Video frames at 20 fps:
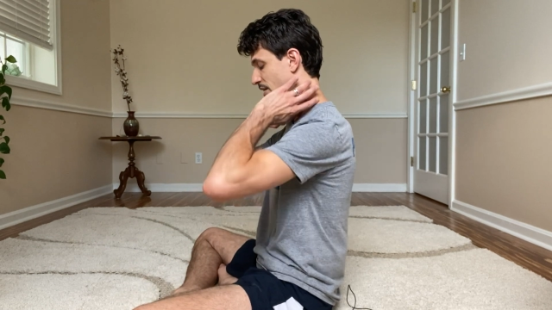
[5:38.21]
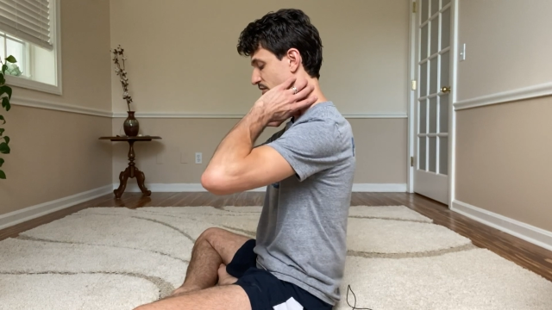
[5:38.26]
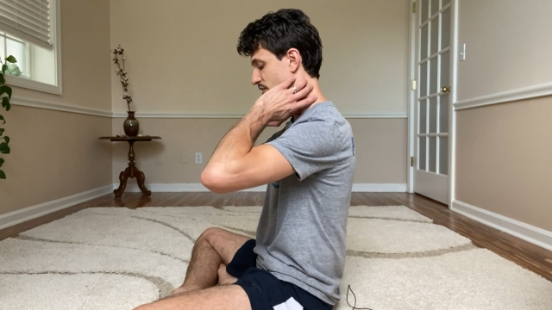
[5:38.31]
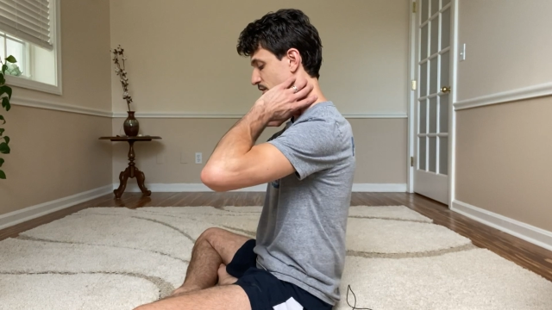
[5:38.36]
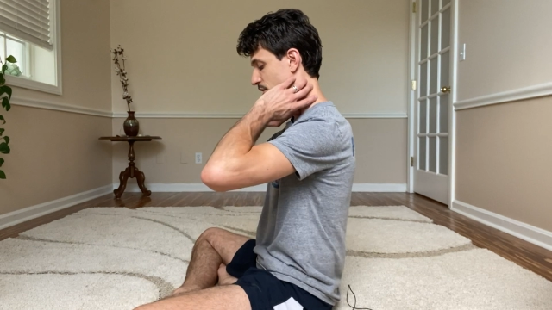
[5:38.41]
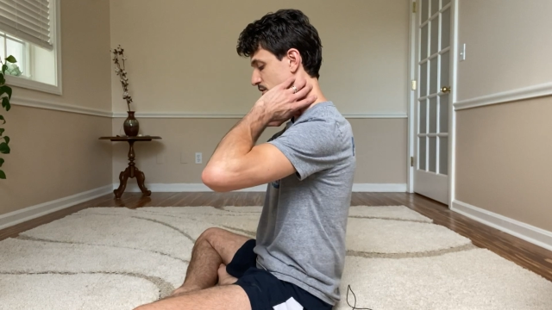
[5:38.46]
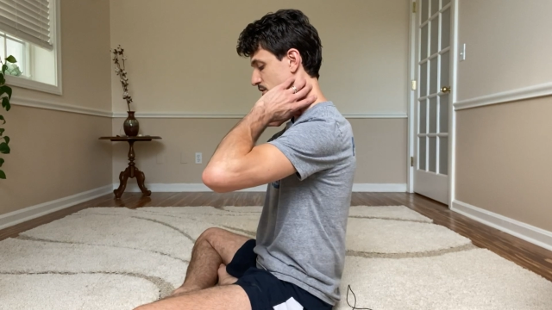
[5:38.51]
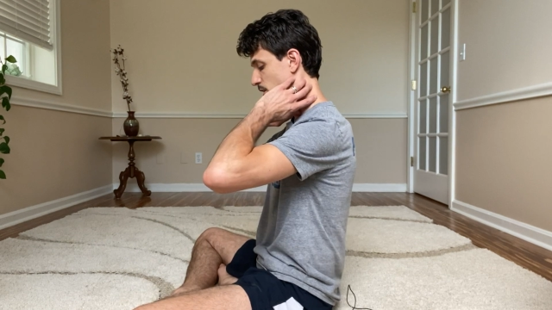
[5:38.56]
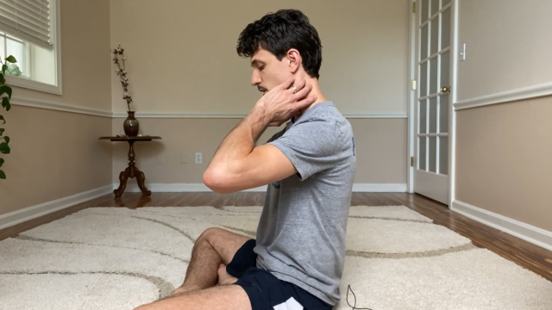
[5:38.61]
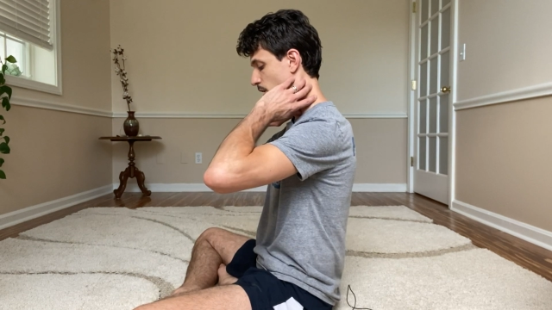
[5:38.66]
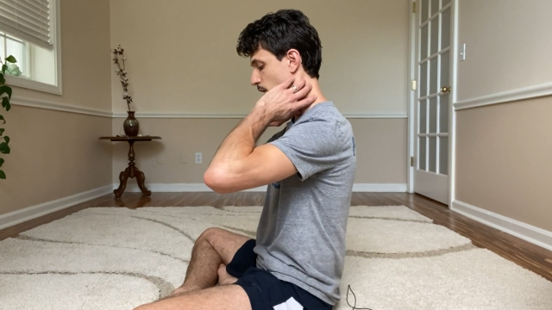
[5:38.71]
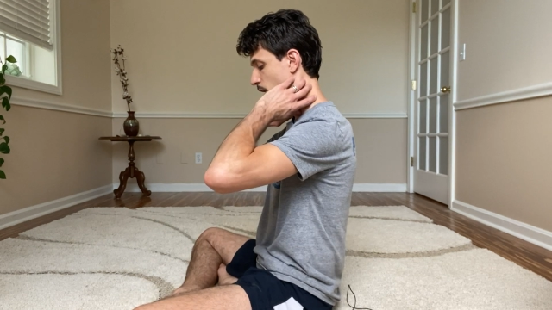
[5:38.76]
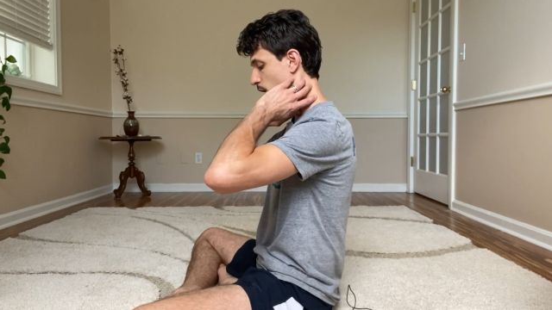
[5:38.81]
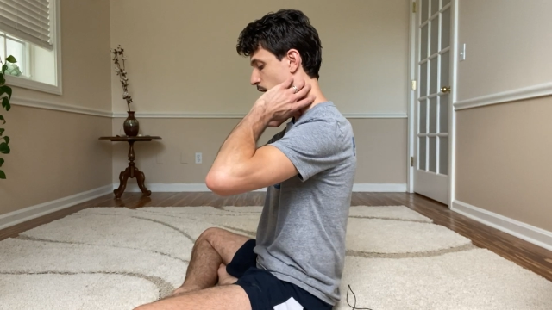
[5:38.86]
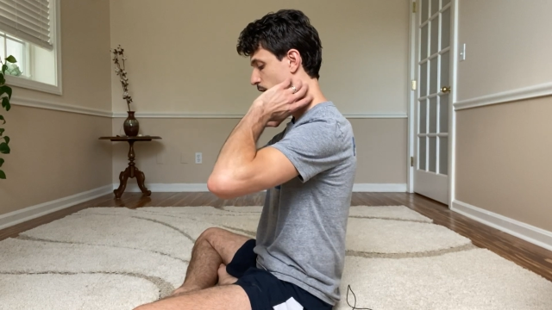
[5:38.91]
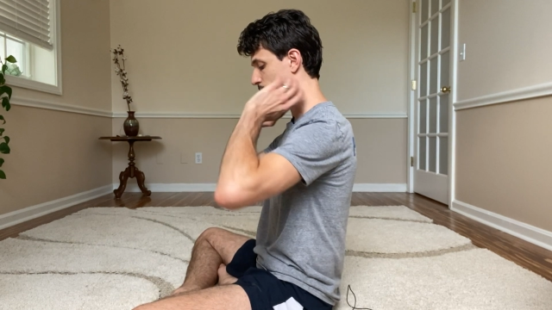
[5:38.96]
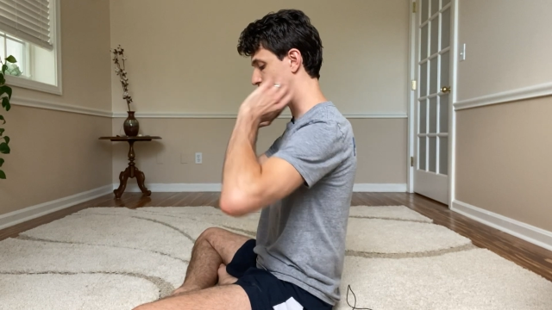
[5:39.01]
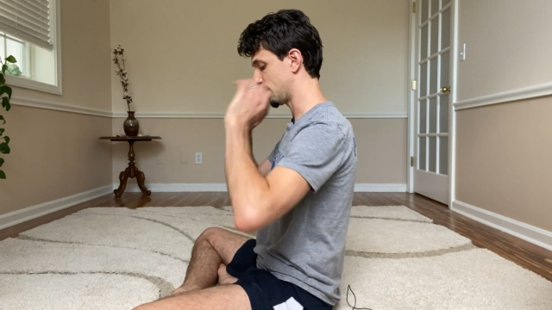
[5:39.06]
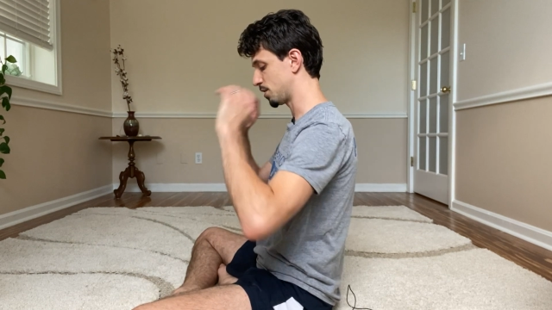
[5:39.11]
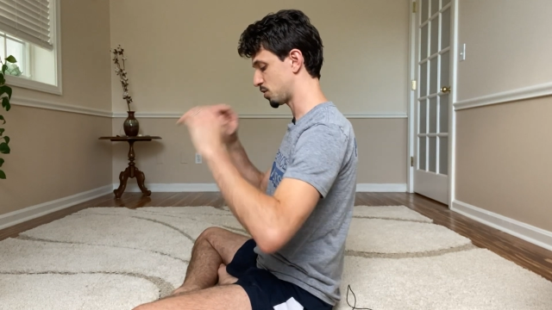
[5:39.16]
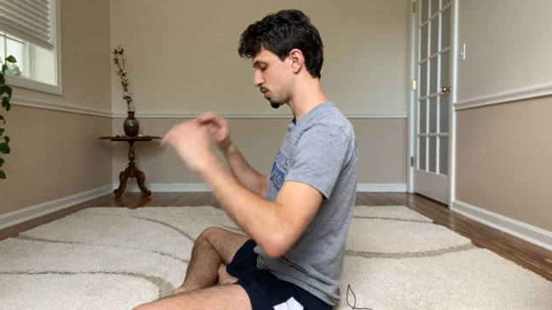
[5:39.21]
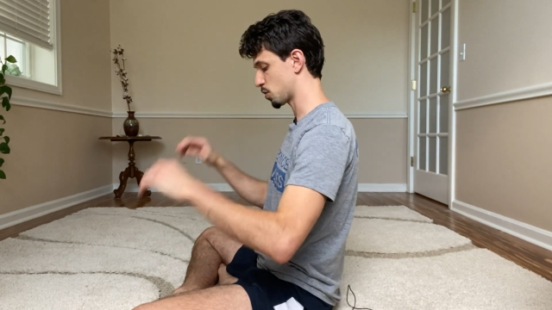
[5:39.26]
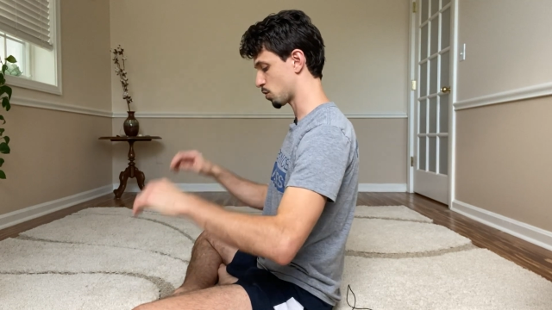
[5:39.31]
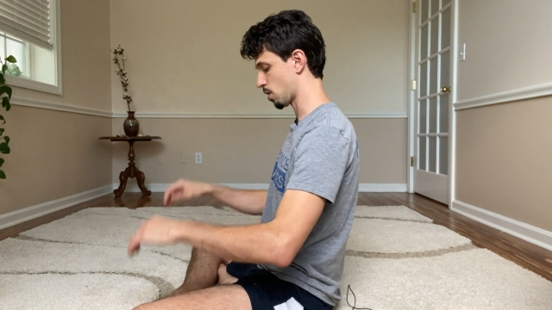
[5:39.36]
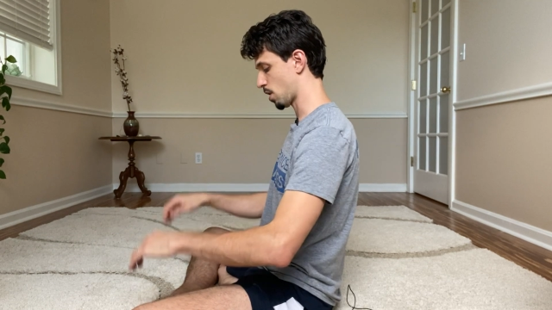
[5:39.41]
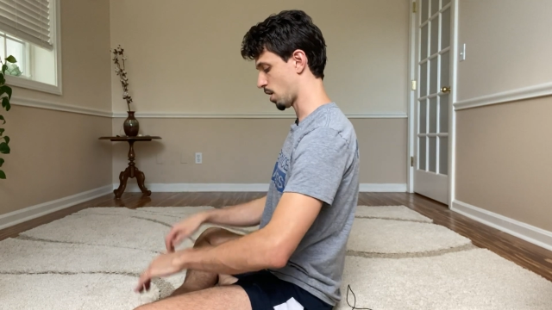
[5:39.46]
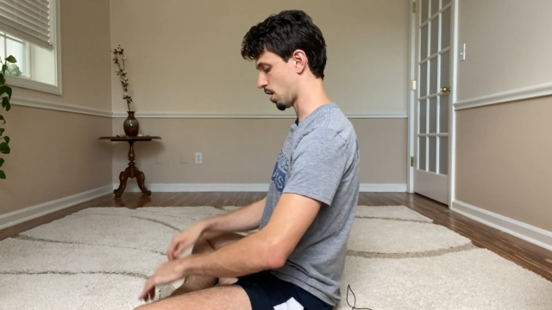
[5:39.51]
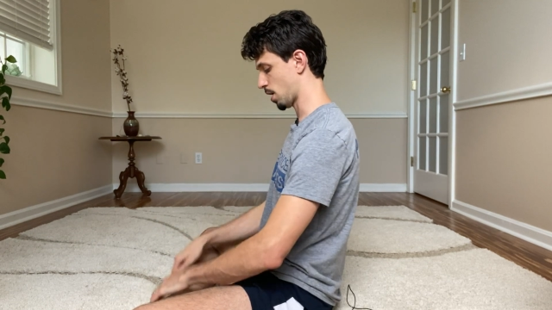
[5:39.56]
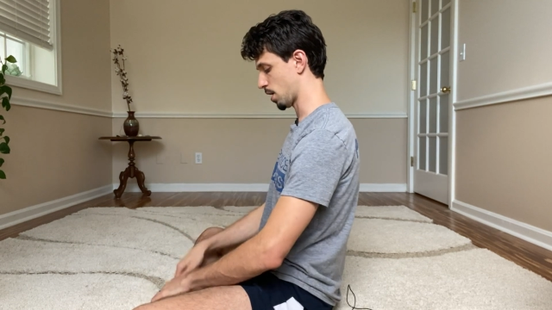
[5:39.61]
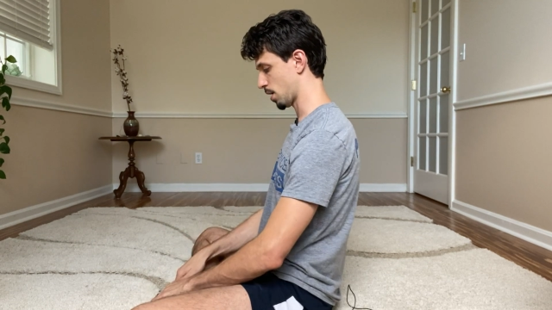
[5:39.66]
feels long and
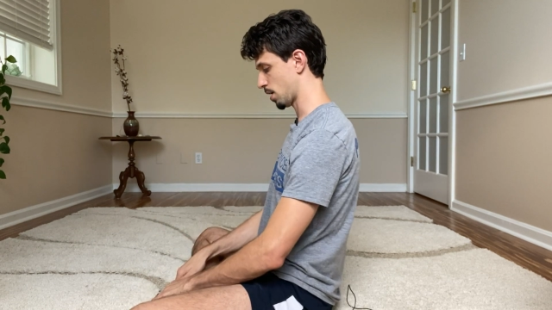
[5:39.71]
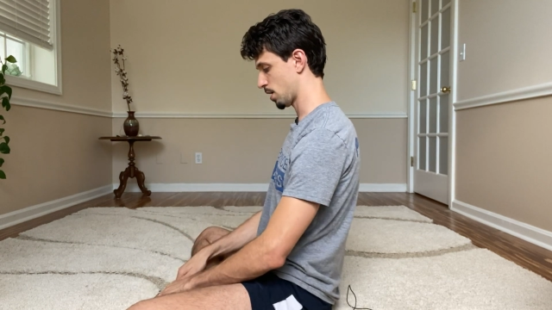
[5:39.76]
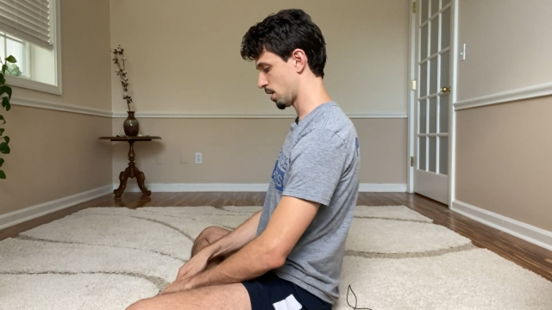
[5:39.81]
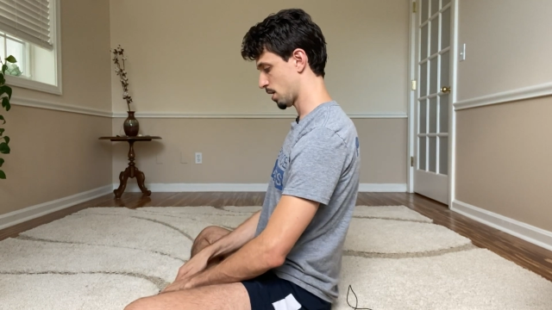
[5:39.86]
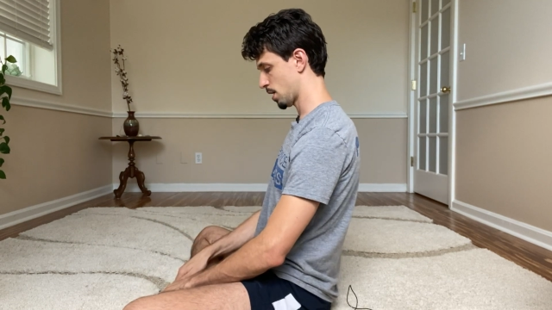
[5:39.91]
strong.